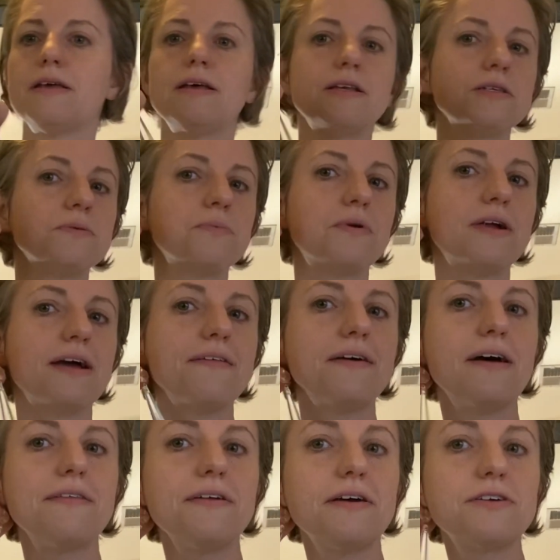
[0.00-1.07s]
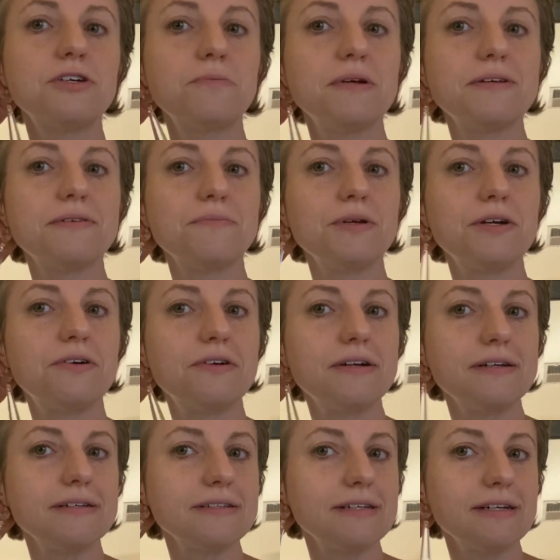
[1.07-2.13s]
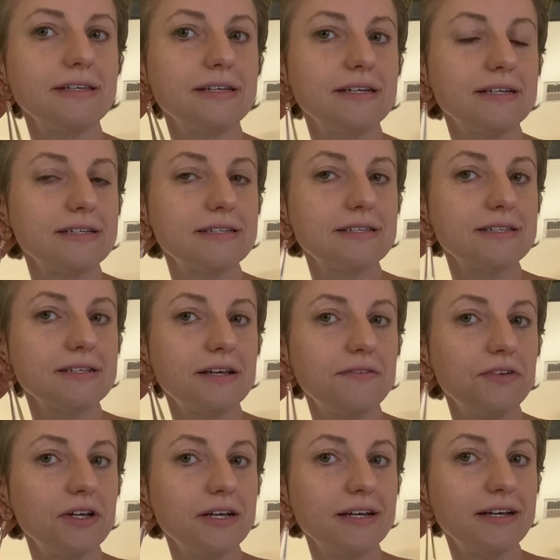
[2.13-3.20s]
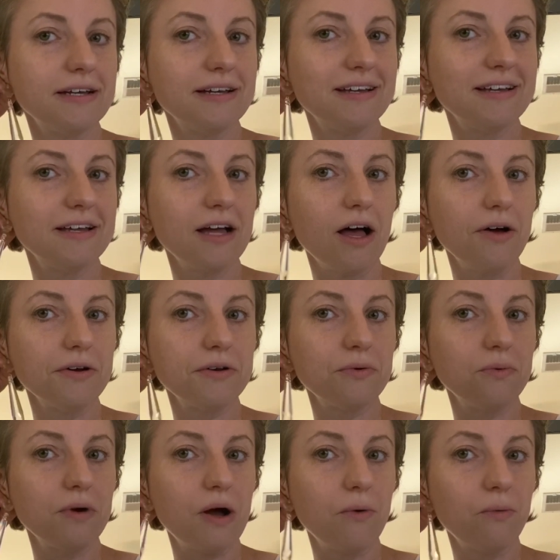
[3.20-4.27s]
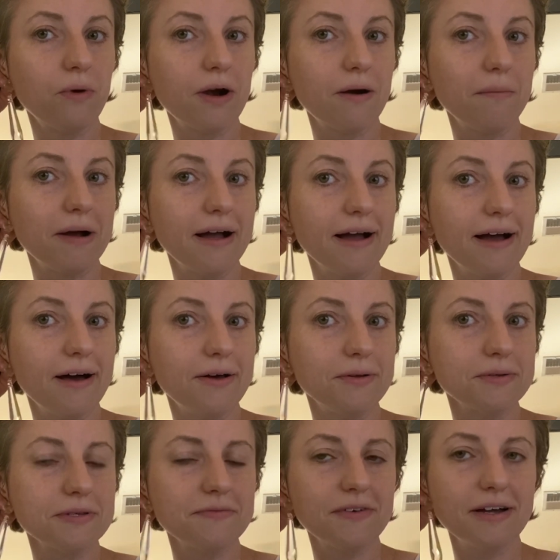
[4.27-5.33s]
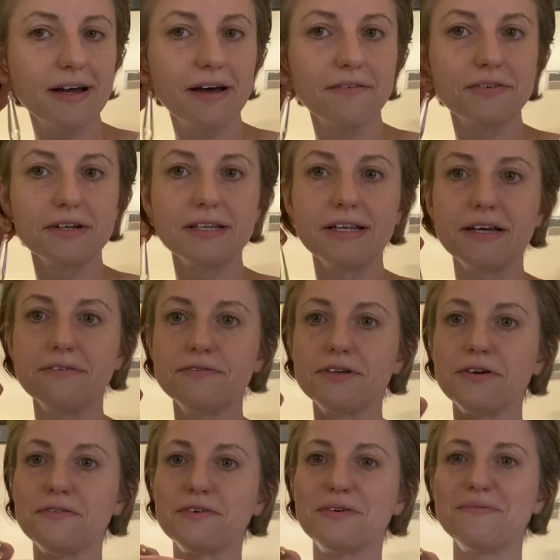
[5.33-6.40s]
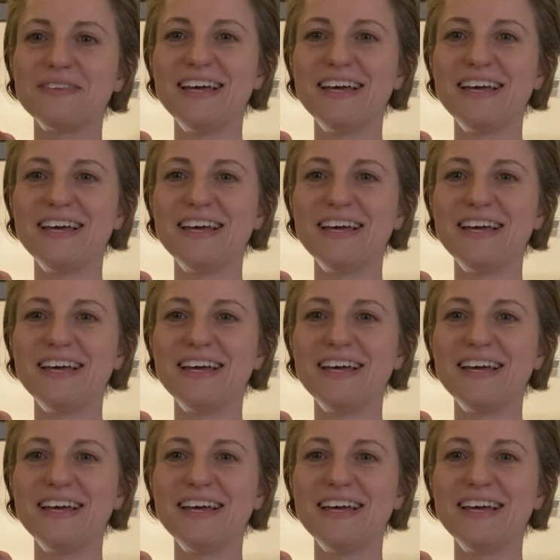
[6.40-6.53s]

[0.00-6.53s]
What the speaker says: It's pretty. I think I should make some earrings like this. It's lovely. I'll wear my house if I have any left over.